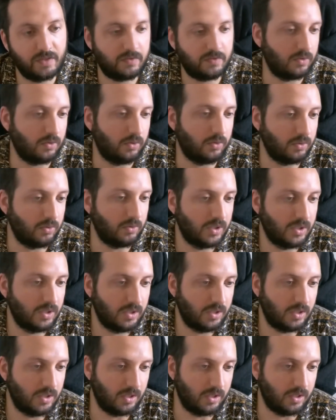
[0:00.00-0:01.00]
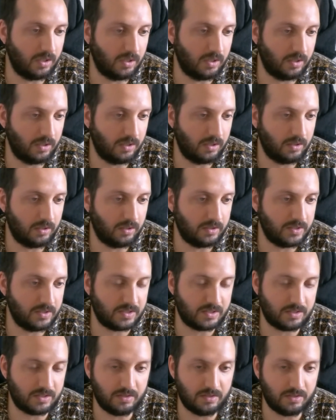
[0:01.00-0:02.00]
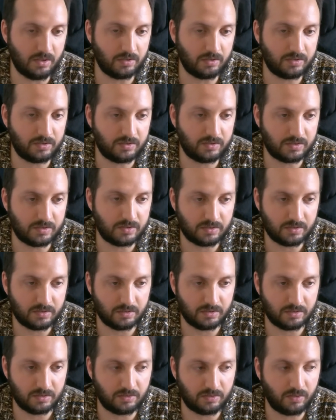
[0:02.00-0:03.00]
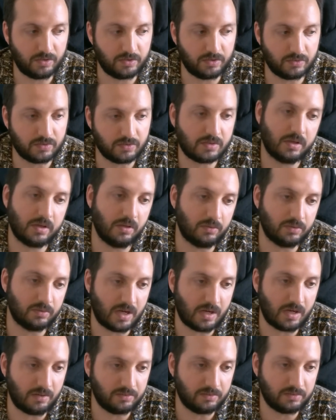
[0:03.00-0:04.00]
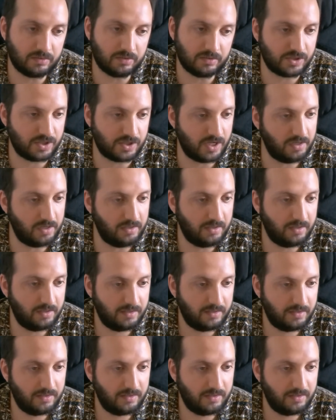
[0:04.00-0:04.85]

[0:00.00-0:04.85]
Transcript: So uh, it's not uh, going to slow down the chain